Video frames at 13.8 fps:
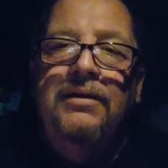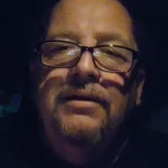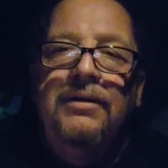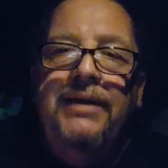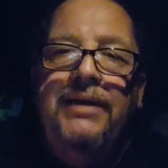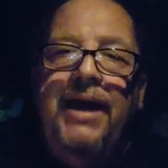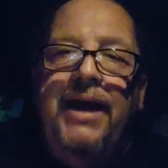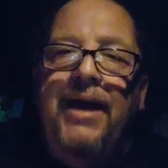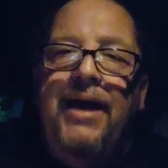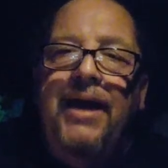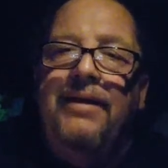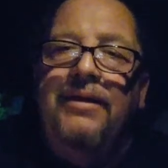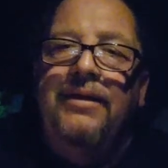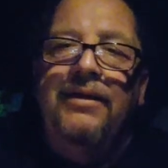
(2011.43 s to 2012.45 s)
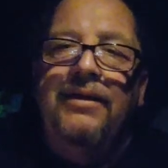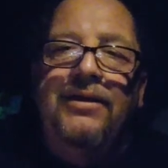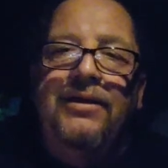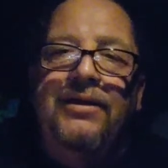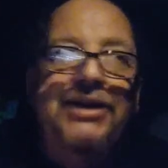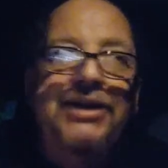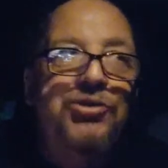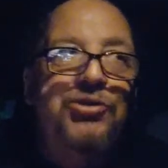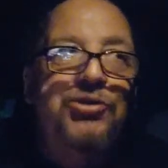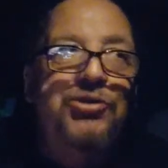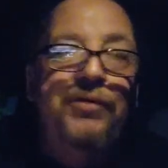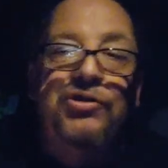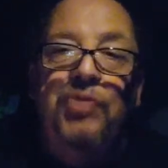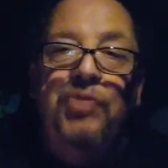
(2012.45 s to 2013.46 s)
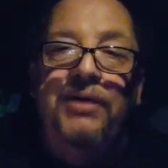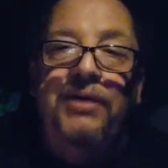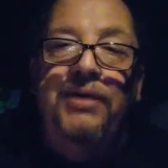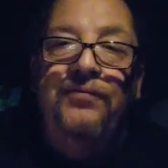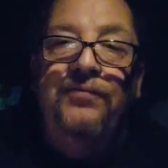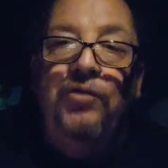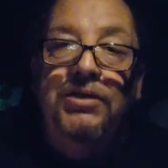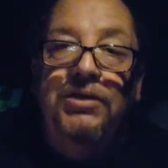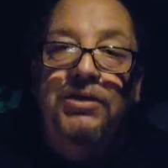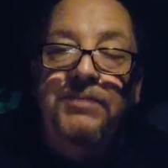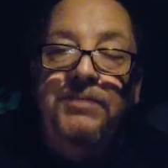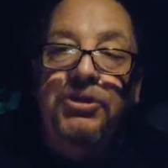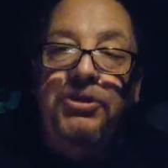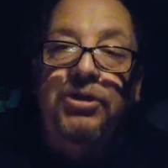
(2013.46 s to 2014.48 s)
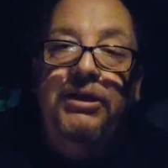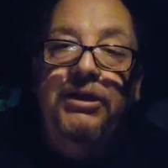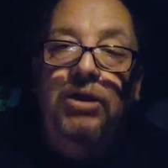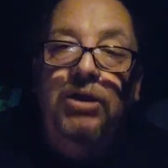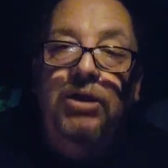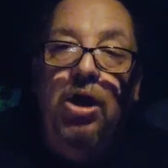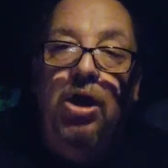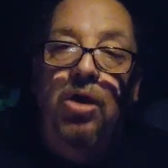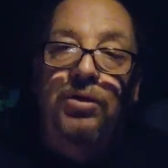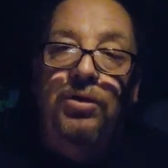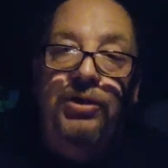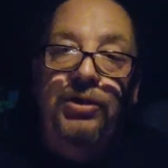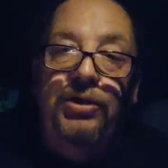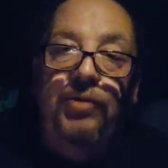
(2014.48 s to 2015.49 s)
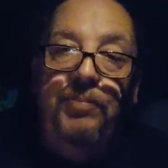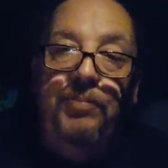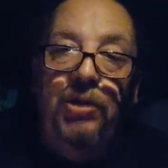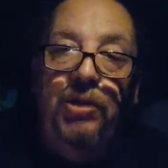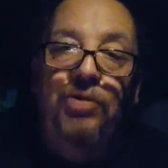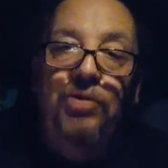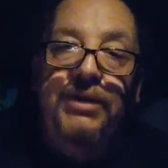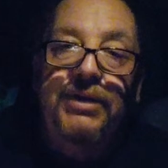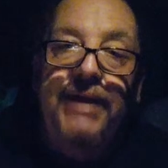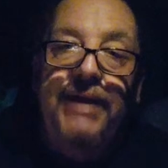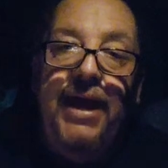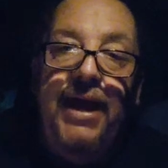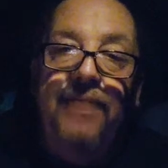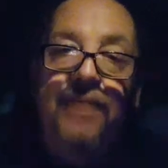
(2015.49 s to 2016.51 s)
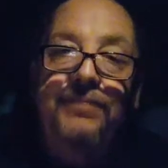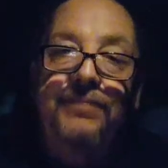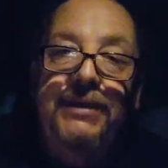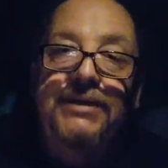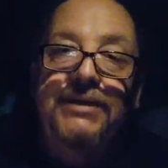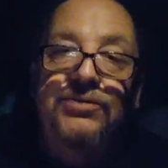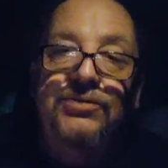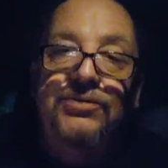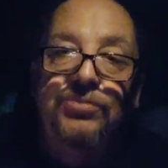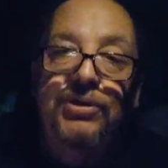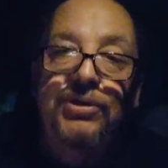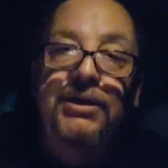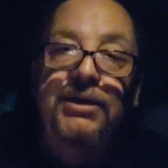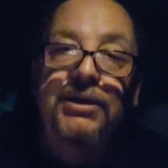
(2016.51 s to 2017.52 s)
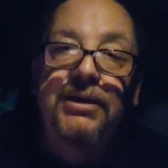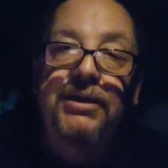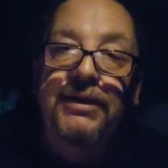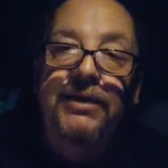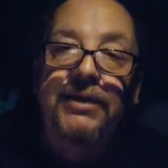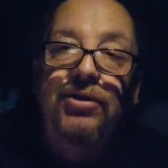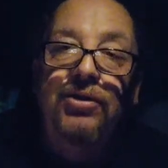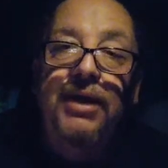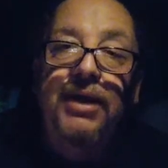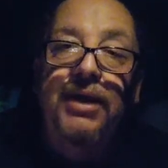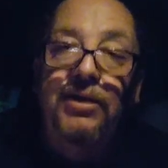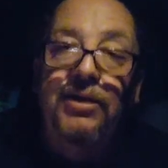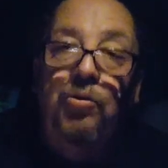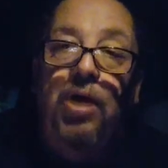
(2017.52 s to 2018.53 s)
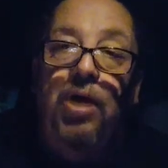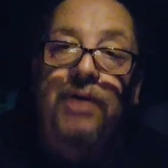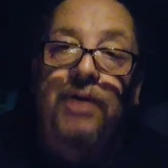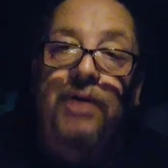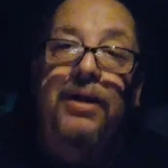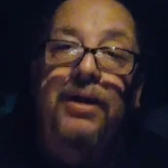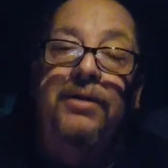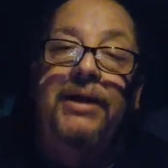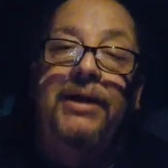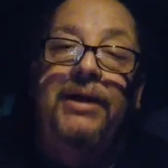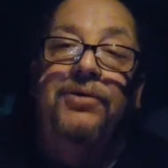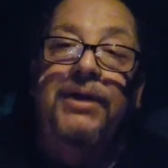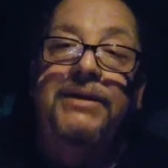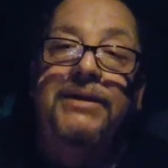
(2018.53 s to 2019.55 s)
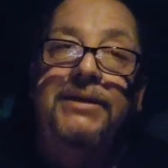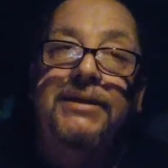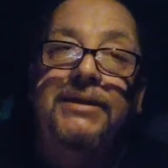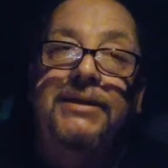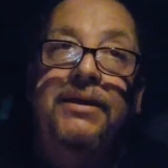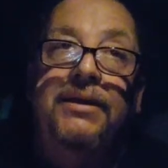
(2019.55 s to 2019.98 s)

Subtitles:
Yeah, the Kings River is running full, especially low, below the dam. It's really, they're letting the water out like crazy.